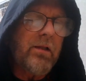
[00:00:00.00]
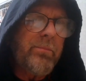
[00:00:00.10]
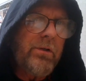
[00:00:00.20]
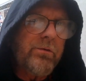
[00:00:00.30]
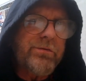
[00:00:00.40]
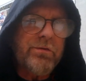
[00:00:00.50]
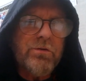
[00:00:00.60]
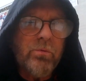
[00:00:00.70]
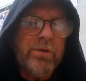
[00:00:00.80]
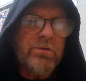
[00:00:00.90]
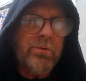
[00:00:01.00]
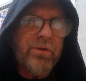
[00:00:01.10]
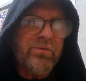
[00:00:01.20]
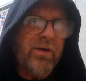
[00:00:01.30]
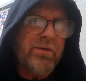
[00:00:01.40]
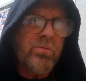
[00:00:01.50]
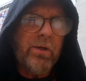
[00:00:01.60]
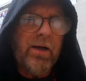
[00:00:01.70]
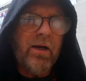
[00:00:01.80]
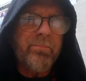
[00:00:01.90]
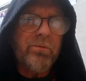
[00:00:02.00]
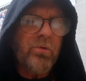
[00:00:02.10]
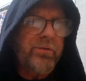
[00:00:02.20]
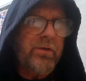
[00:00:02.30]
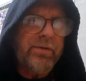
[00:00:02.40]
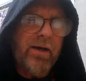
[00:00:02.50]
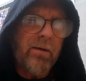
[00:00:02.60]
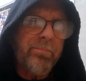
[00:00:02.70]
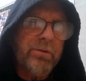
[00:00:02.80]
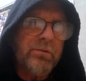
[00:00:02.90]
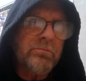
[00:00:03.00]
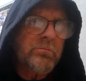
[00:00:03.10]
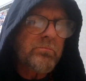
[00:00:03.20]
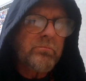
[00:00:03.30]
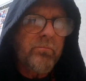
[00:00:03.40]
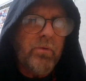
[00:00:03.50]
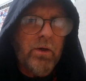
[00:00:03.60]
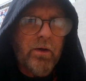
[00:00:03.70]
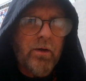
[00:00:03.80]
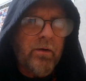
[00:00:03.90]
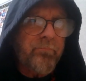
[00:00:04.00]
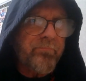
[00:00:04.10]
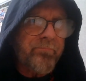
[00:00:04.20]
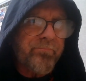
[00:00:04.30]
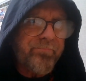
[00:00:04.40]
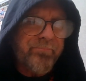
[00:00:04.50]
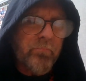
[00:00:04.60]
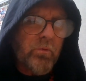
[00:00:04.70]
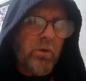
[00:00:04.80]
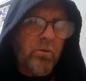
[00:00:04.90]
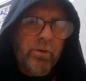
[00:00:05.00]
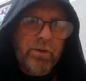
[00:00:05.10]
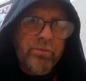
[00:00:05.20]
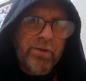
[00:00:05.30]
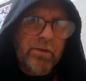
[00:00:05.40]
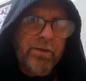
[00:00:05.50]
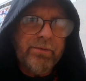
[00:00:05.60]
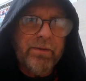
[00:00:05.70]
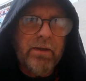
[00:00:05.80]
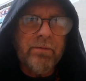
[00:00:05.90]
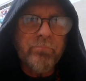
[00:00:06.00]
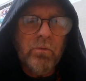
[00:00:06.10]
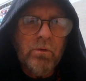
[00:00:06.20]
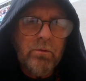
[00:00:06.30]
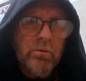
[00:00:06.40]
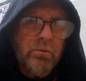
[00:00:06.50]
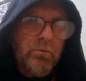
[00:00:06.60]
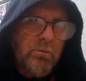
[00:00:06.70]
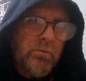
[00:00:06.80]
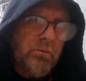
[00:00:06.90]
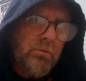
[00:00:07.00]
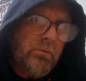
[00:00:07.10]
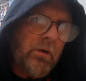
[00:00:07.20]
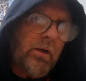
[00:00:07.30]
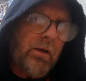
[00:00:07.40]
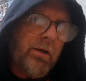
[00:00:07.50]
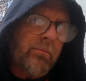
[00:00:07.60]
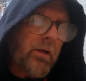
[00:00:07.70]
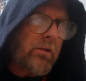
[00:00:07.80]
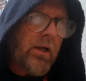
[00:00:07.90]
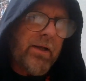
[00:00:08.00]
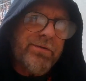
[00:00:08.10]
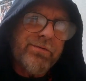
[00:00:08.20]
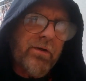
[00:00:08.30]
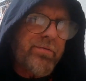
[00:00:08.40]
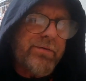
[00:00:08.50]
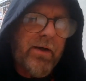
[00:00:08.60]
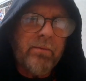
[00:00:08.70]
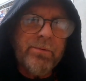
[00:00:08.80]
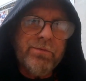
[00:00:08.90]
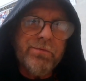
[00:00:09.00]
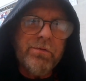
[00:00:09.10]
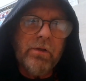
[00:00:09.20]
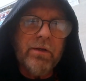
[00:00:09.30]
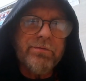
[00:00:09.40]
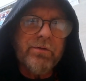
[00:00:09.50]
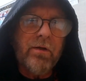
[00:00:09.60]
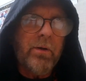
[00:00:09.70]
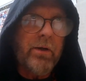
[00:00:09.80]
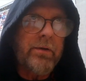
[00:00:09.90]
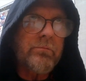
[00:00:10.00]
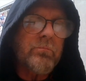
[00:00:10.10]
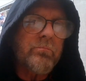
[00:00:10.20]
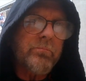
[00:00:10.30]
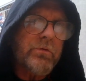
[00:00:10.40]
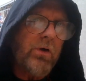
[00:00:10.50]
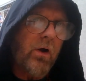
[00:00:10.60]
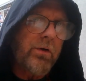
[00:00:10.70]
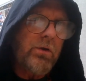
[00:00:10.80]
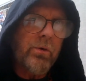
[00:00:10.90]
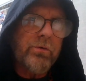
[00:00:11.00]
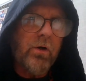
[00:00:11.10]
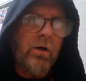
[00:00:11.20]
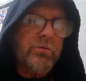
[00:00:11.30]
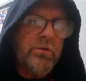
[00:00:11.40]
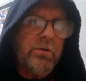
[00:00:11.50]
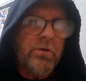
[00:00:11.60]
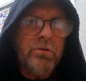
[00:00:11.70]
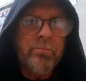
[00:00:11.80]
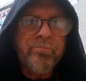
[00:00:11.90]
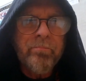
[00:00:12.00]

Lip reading: Let me know the situation with the test, what happened, what didn't happen, um, or anything like that. A lot of stuff has happened since the last time I saw you or talked to you.